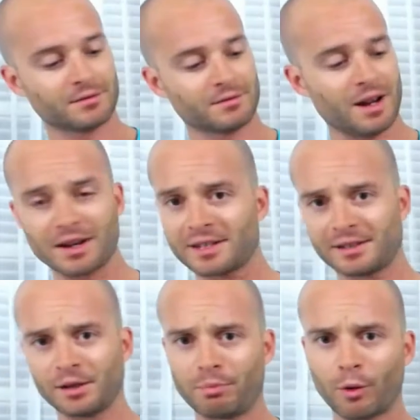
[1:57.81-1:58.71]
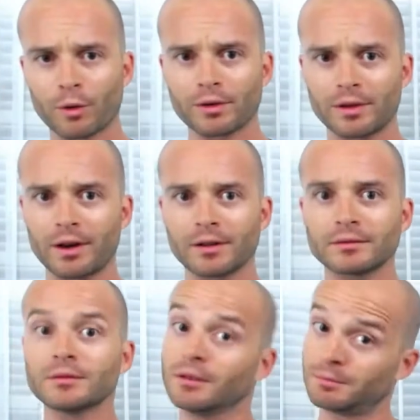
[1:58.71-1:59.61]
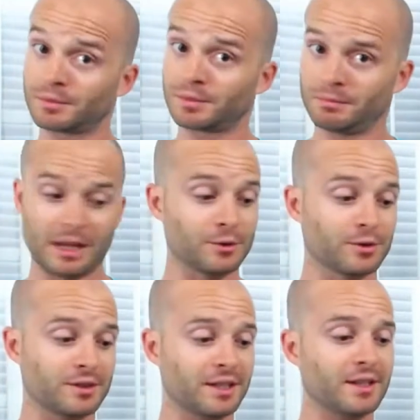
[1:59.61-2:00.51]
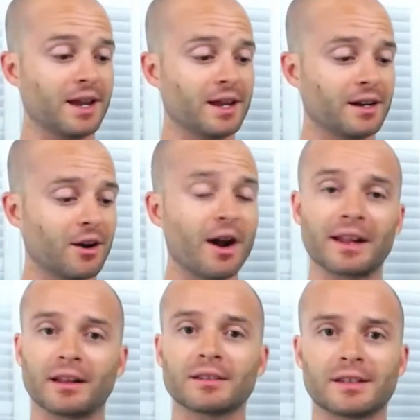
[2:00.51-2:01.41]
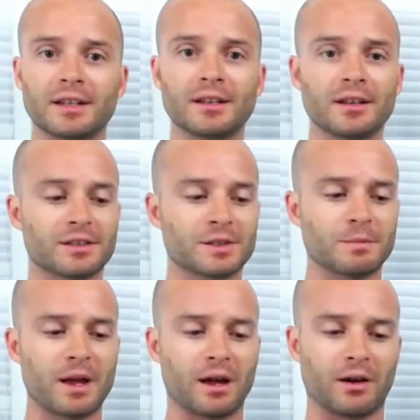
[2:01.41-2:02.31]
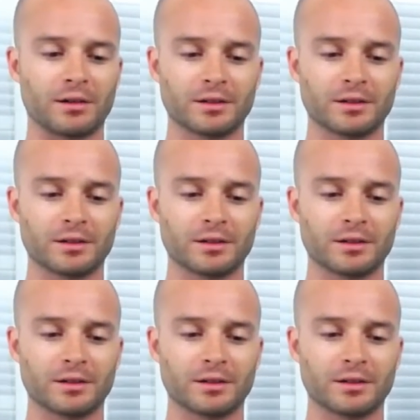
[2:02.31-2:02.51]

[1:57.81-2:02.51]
It's got a nice little pour there. Interested, and alright, let's get into the smell.